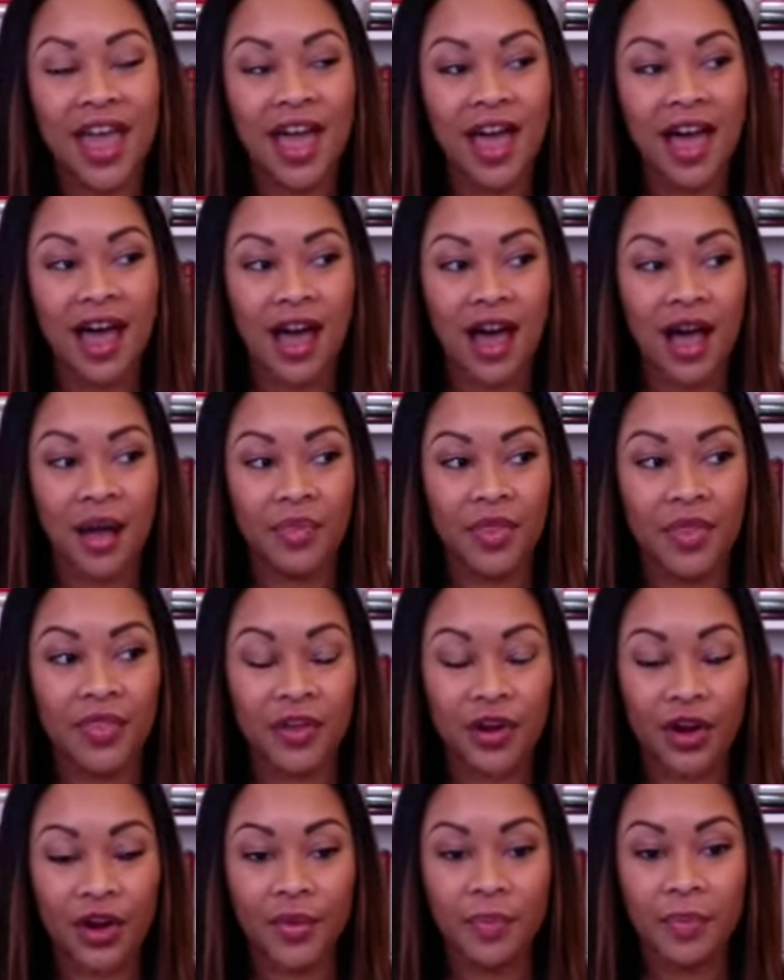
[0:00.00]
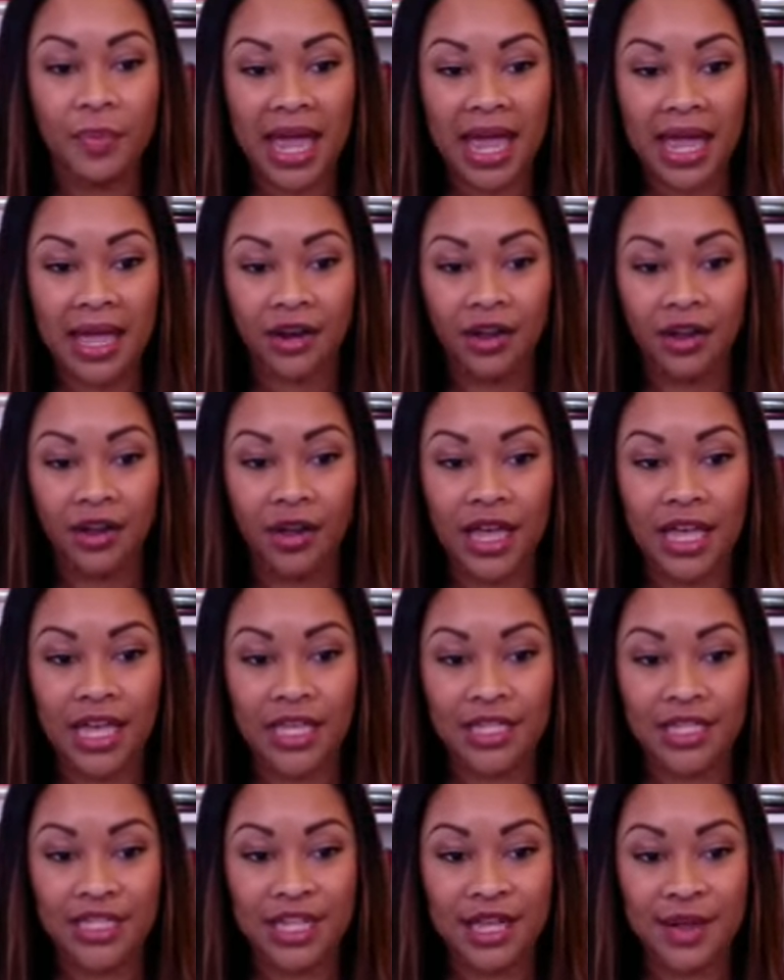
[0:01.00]
Um, the third panel
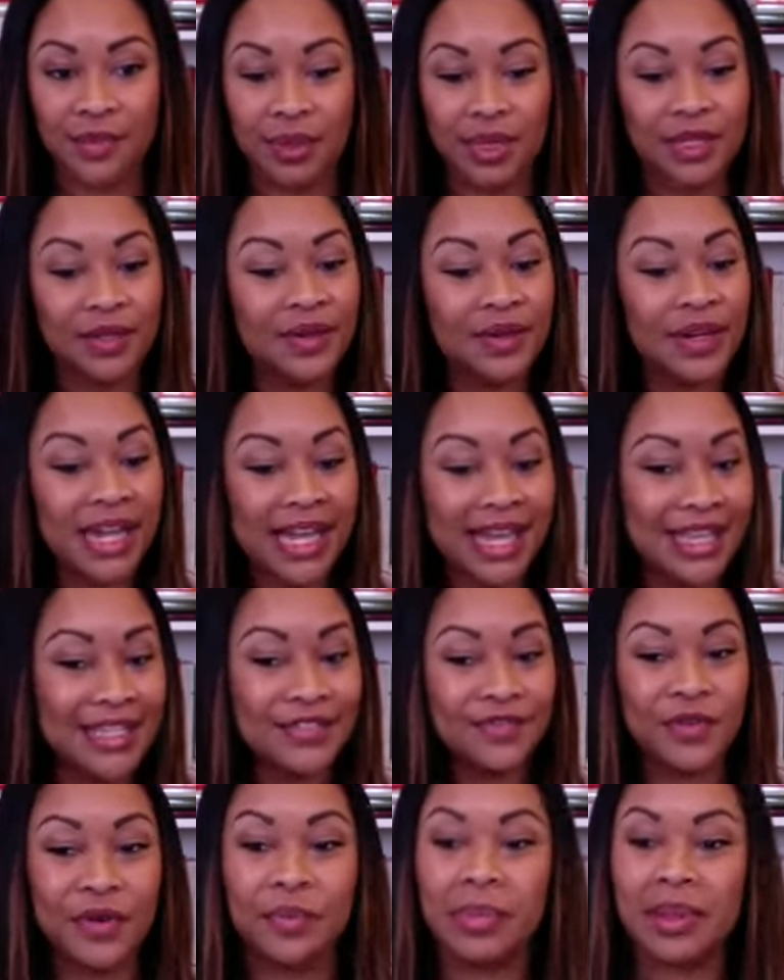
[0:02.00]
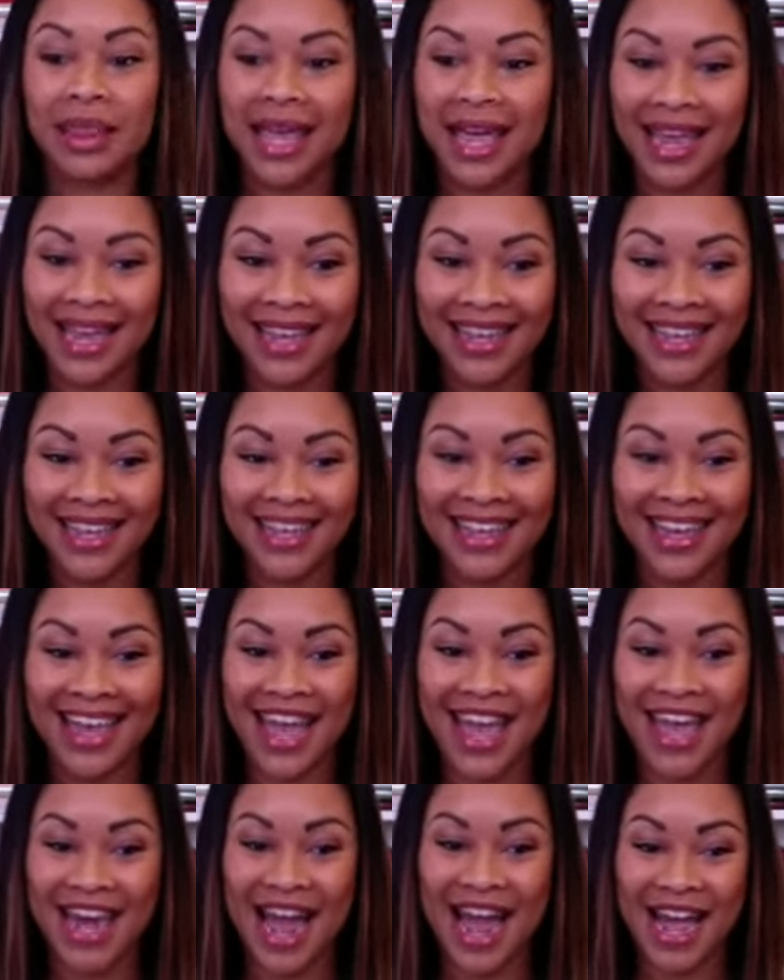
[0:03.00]
is Ballooning is for Blank.
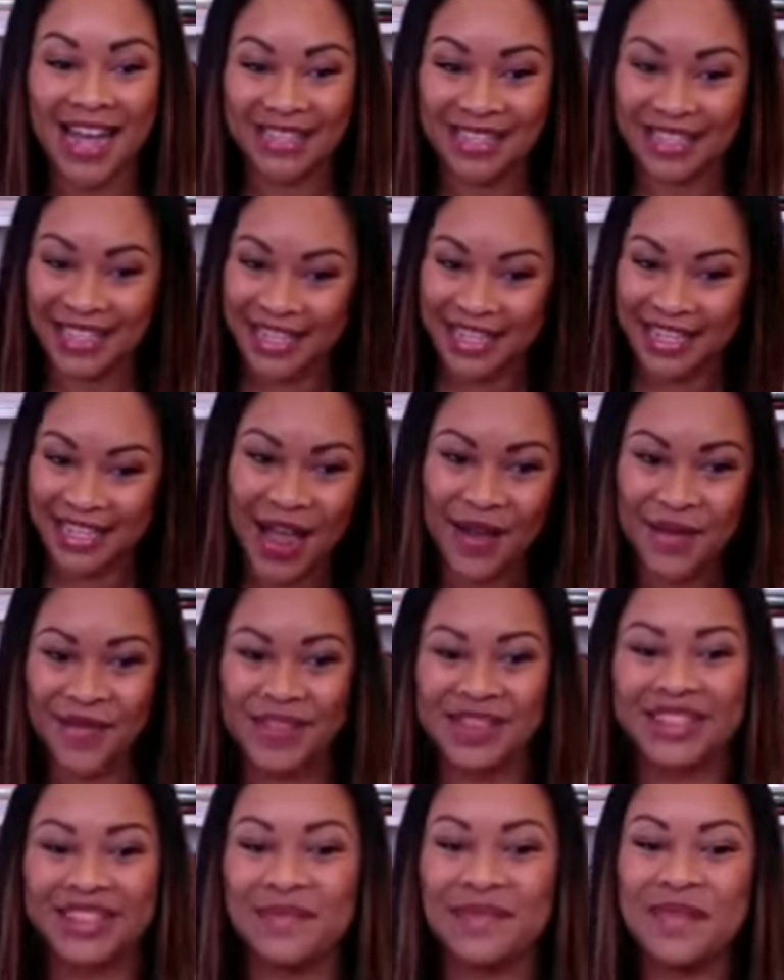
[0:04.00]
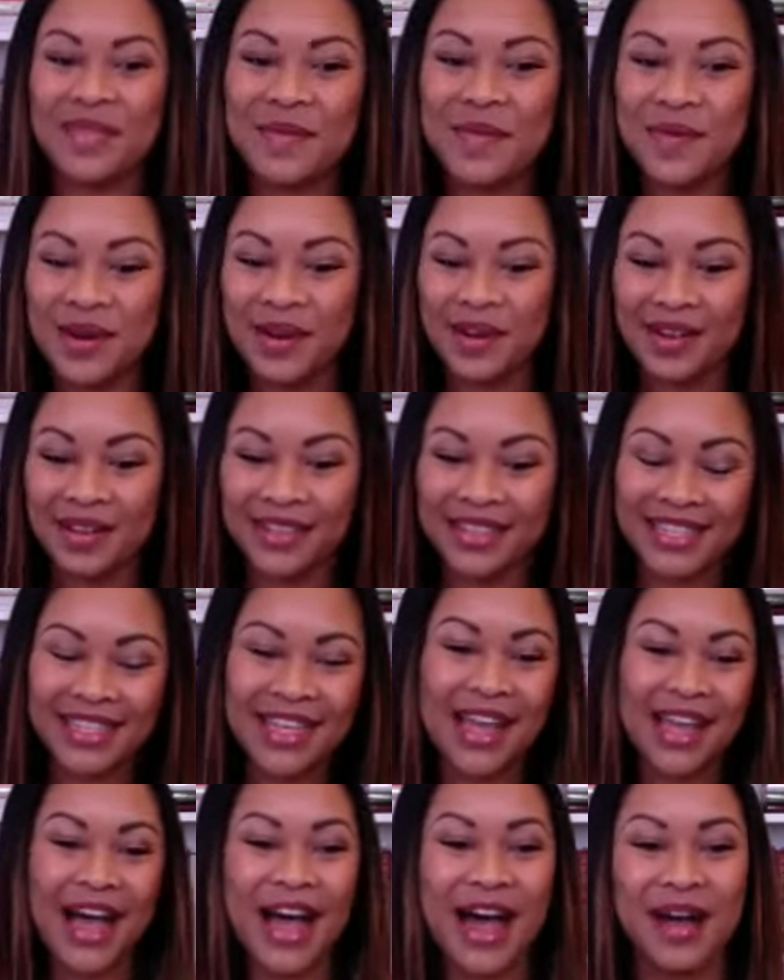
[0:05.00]
And I sit down with some of the world's
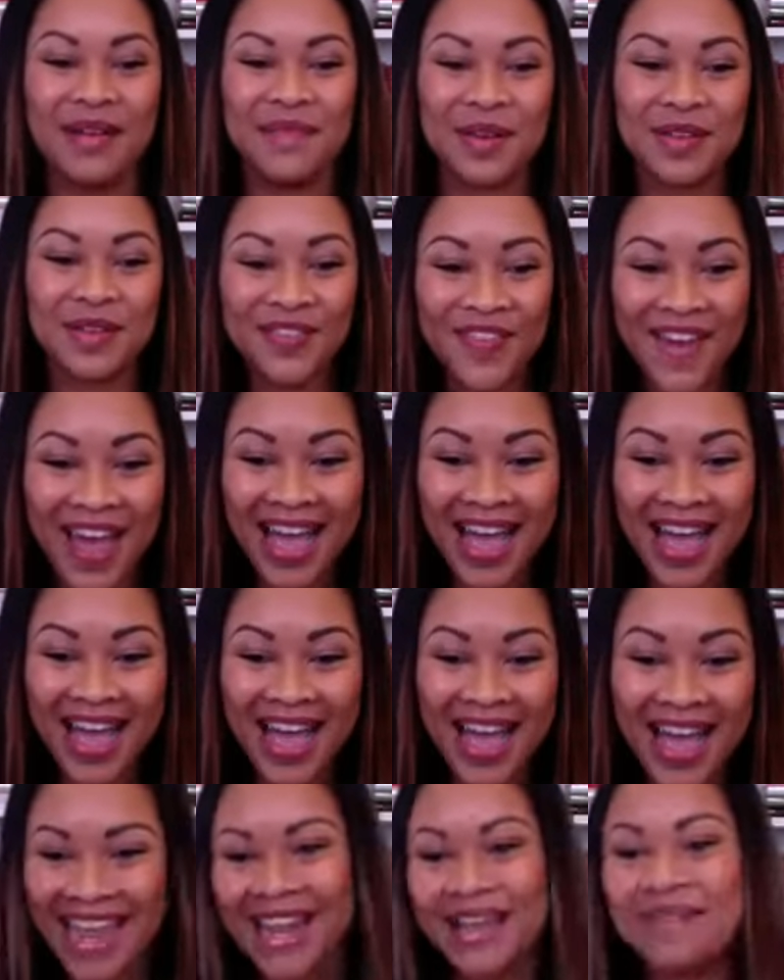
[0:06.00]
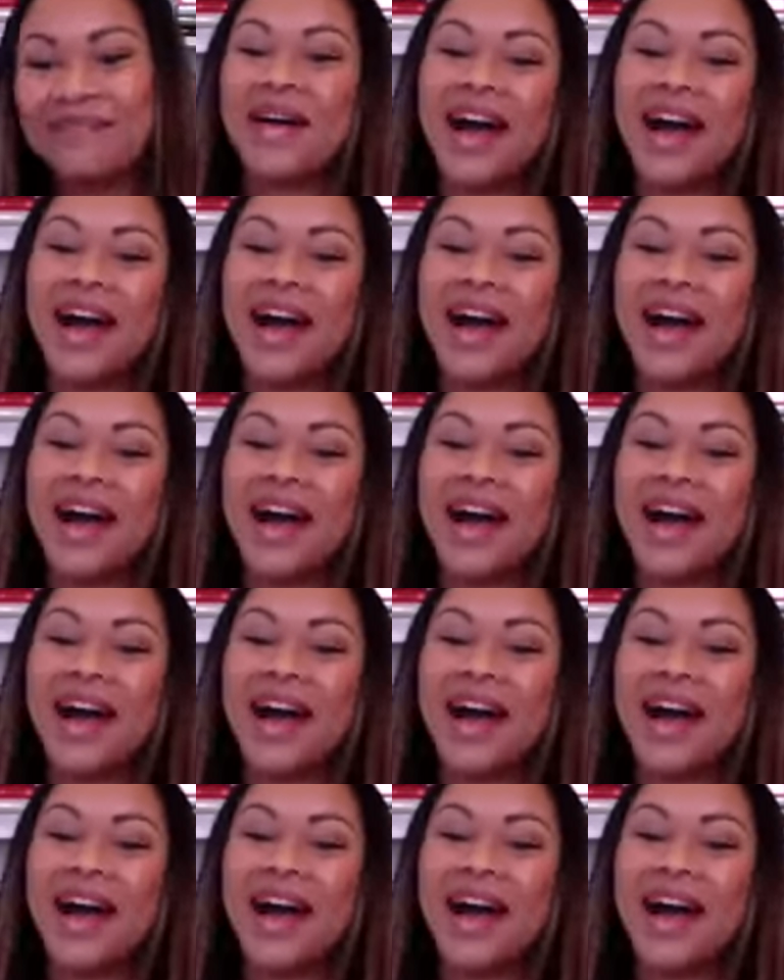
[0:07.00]
uh, most fascinating